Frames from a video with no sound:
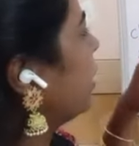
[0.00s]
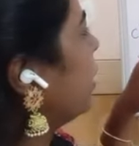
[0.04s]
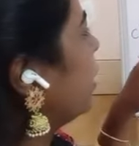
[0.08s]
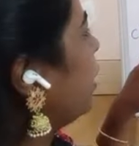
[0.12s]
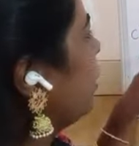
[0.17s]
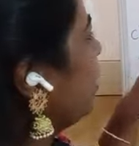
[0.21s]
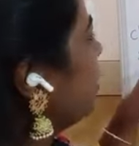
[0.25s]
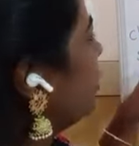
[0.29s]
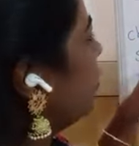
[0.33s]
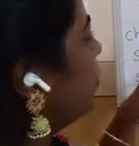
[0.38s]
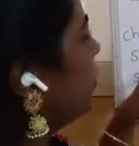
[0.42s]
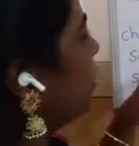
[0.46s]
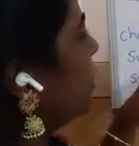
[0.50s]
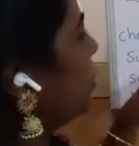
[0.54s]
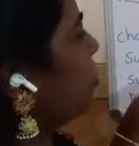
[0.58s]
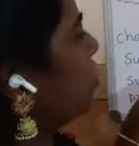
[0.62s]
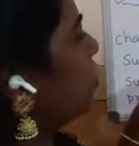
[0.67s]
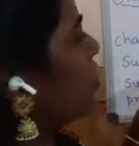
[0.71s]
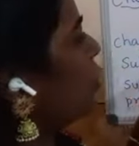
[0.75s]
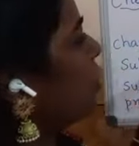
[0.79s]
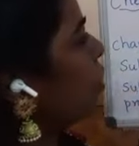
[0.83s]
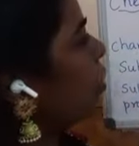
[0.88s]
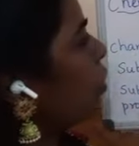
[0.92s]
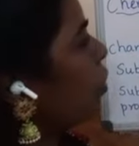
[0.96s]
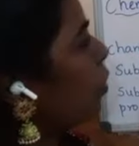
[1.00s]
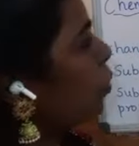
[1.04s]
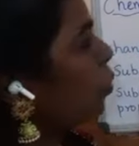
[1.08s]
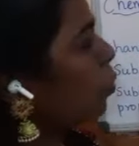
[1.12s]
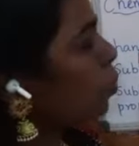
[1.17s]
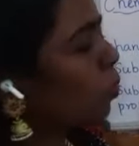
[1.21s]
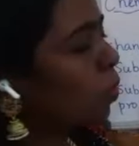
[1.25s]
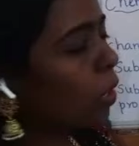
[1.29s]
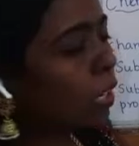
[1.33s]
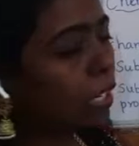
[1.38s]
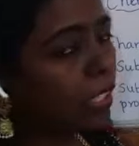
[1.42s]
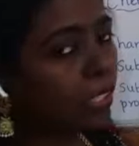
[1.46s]
in which
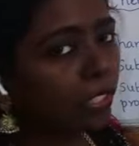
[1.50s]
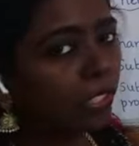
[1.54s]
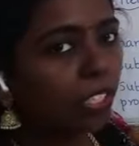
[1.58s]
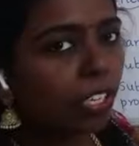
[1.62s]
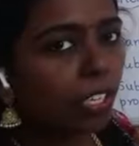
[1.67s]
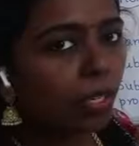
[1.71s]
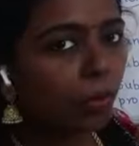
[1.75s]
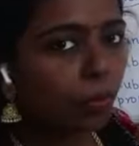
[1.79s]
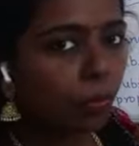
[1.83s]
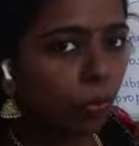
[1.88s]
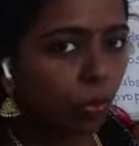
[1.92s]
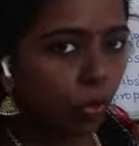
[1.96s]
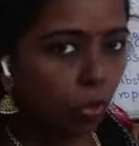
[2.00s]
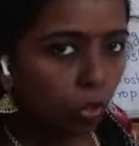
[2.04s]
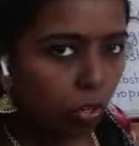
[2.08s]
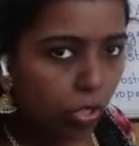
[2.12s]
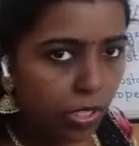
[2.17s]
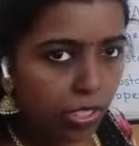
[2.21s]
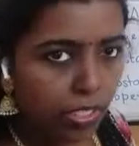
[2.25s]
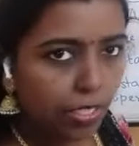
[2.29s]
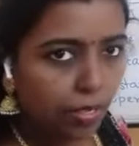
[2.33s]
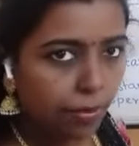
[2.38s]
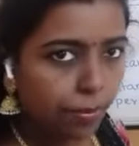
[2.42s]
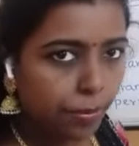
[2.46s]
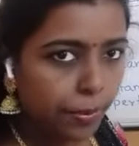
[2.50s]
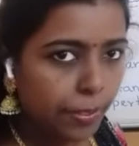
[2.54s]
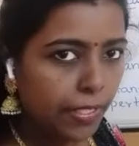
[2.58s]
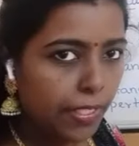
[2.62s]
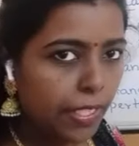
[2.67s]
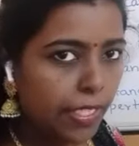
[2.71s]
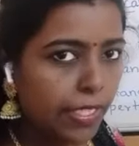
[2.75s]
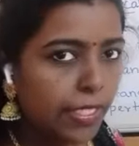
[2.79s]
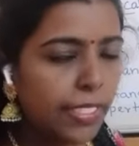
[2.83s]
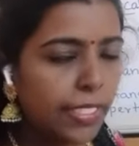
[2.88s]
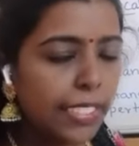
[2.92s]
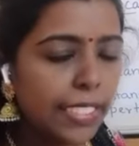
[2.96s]
one or more
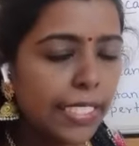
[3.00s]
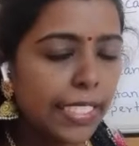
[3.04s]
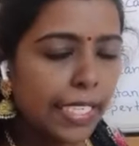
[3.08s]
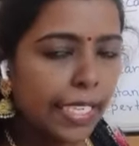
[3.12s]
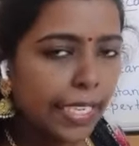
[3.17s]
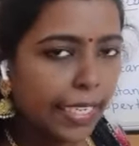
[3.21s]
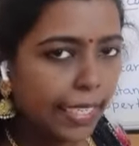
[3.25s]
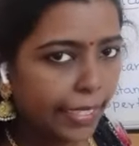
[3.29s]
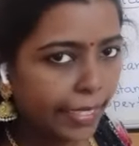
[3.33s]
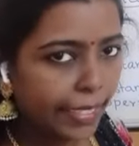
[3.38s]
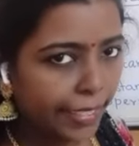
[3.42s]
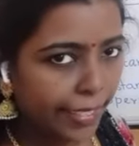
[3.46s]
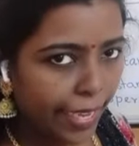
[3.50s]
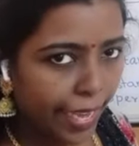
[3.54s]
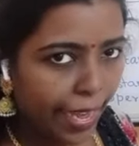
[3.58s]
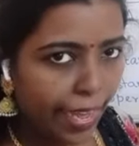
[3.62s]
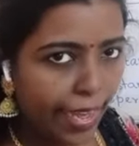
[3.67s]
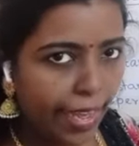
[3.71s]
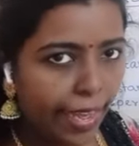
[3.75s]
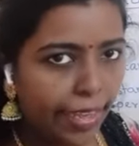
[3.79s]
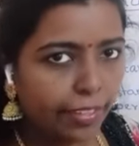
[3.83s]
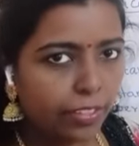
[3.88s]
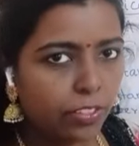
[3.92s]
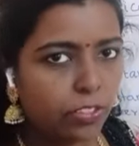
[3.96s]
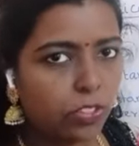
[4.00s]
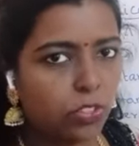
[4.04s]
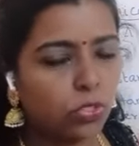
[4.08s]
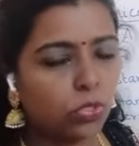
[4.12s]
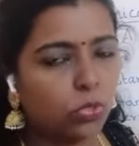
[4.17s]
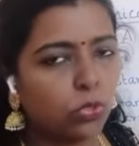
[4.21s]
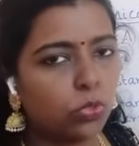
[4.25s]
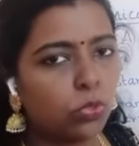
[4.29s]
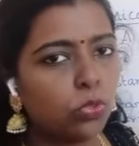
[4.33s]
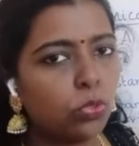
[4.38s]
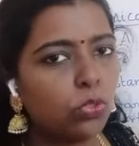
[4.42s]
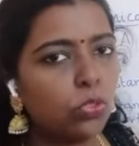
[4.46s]
substance
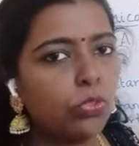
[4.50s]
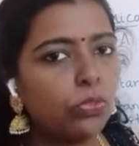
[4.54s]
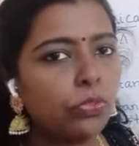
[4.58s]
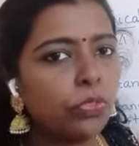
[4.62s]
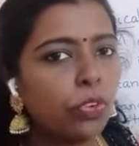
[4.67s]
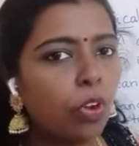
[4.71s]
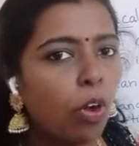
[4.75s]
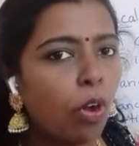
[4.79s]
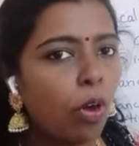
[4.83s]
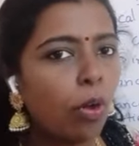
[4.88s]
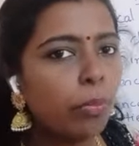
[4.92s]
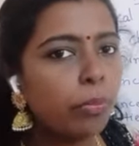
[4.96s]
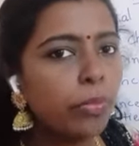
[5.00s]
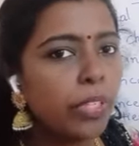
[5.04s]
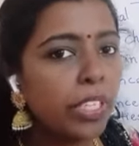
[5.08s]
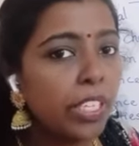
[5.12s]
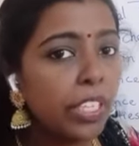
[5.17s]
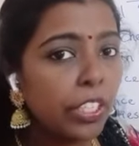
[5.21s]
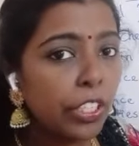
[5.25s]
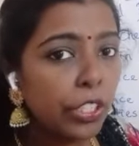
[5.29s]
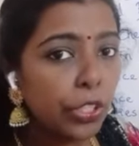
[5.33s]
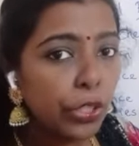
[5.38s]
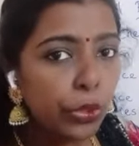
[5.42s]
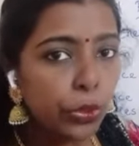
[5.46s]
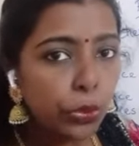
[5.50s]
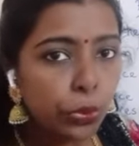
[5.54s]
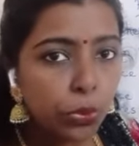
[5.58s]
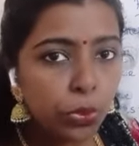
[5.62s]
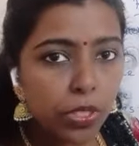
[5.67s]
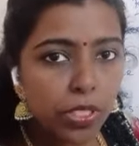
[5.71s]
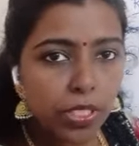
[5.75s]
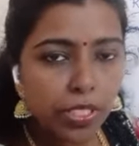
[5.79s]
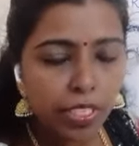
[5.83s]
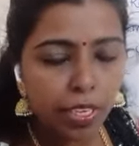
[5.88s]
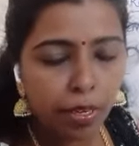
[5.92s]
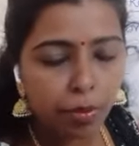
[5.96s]
reacts to form a
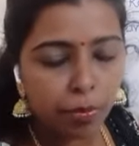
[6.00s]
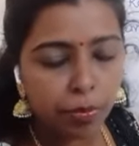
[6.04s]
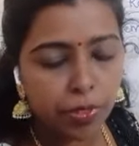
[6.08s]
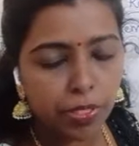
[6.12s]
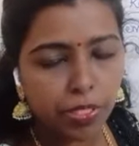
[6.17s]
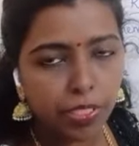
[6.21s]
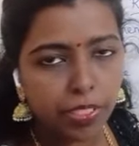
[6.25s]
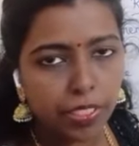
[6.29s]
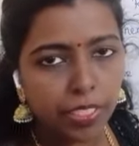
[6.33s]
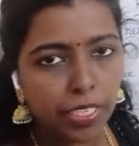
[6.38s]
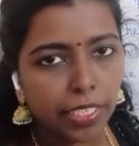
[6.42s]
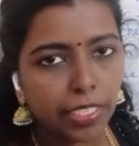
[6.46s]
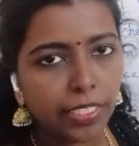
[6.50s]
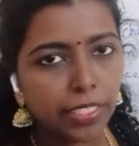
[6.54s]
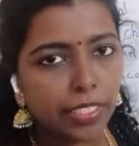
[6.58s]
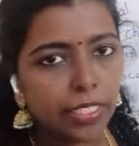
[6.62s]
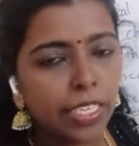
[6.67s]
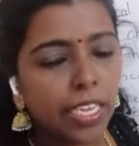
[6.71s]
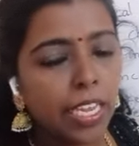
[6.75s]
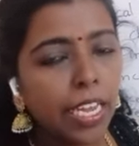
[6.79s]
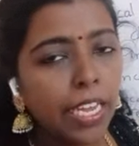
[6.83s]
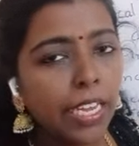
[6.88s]
new substance.